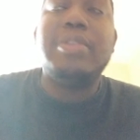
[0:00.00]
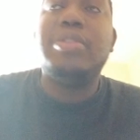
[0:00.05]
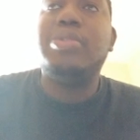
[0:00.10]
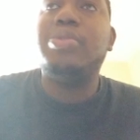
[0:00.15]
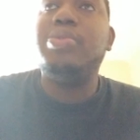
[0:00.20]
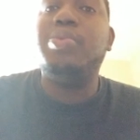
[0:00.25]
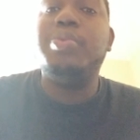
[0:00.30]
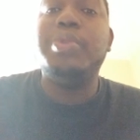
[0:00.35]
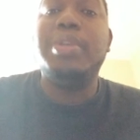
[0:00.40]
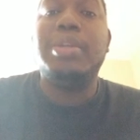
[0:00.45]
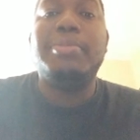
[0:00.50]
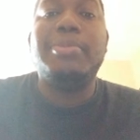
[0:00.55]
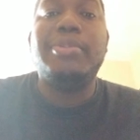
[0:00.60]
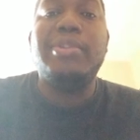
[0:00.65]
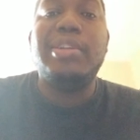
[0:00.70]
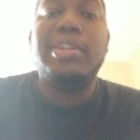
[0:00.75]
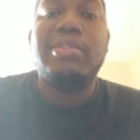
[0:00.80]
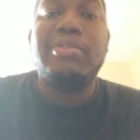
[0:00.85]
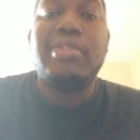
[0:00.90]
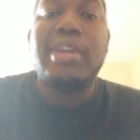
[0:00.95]
two ways I
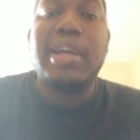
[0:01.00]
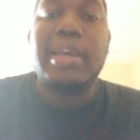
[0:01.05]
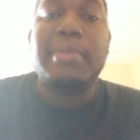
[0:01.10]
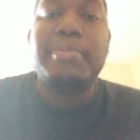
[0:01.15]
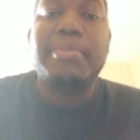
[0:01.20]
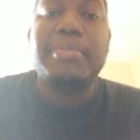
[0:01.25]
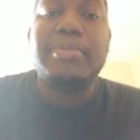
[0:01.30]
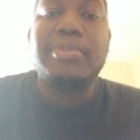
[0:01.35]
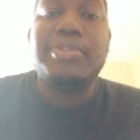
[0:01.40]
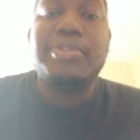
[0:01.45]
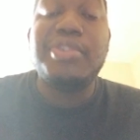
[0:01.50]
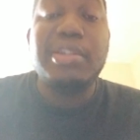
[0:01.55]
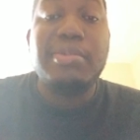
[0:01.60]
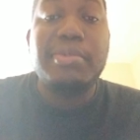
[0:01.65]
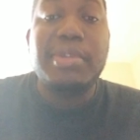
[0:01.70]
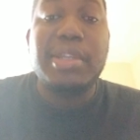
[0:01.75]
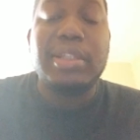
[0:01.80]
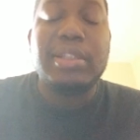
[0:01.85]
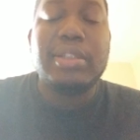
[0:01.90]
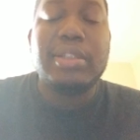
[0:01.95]
really write. Three
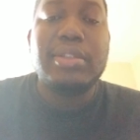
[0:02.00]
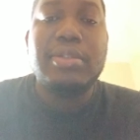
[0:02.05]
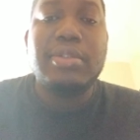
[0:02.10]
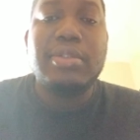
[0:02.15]
ways.